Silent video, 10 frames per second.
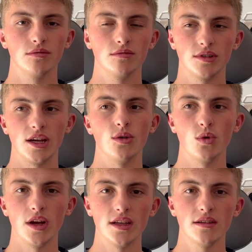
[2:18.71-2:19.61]

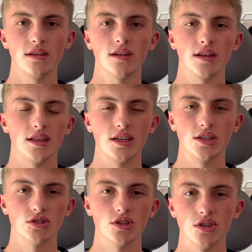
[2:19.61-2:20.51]
lightweight and
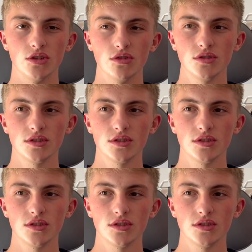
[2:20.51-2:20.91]
easier to use.